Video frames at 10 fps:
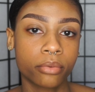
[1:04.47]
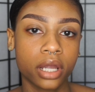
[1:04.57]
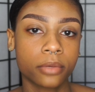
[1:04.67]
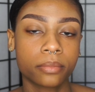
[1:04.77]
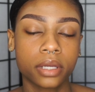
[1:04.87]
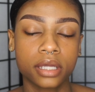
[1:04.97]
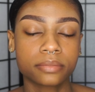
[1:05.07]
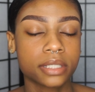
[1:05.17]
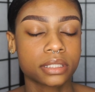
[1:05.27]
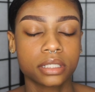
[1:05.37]
primer because
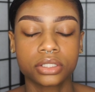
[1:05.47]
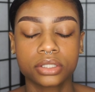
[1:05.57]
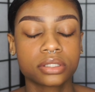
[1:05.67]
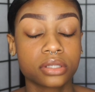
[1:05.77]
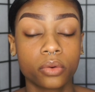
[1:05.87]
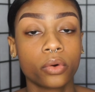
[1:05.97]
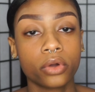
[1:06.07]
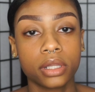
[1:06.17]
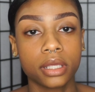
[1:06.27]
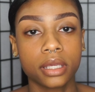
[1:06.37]
my skin is just so
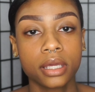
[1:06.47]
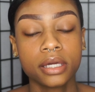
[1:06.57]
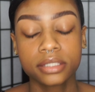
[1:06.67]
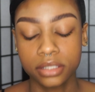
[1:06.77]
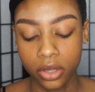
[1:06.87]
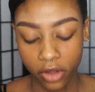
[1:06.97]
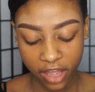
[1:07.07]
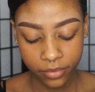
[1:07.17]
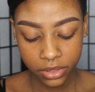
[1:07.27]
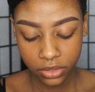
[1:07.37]
oily. So I've
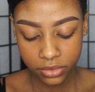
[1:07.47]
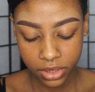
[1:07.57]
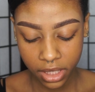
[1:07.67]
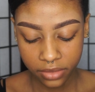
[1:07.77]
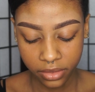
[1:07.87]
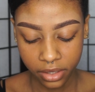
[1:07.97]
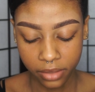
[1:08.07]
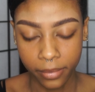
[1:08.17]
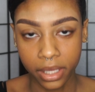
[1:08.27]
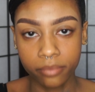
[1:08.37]
been using the Makeup